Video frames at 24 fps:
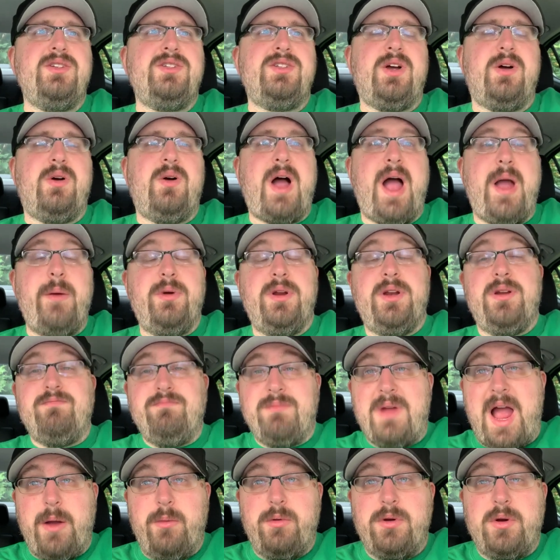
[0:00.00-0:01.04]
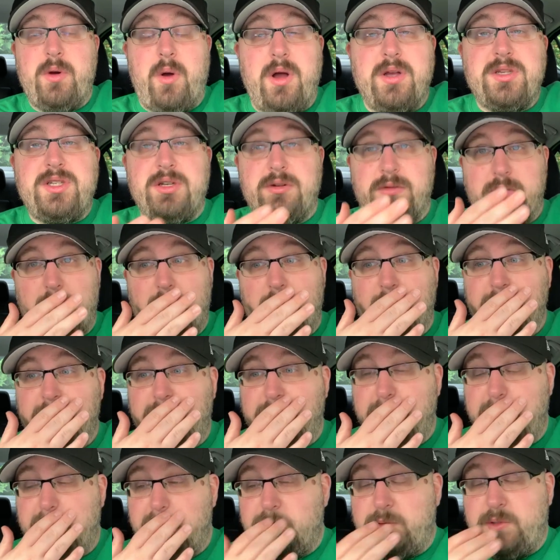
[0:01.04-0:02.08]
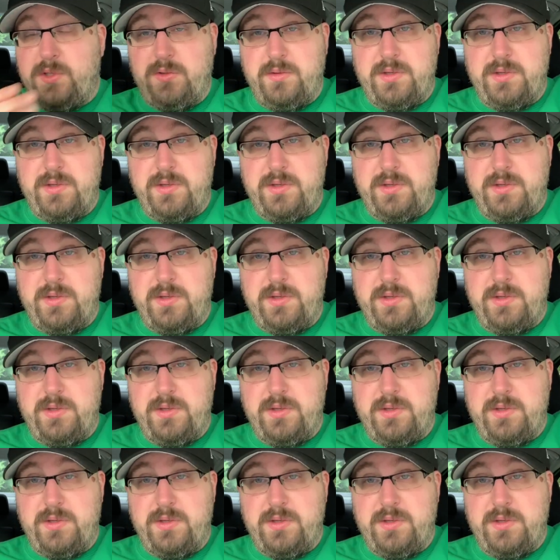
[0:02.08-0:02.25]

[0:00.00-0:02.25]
So I would, I would also urge you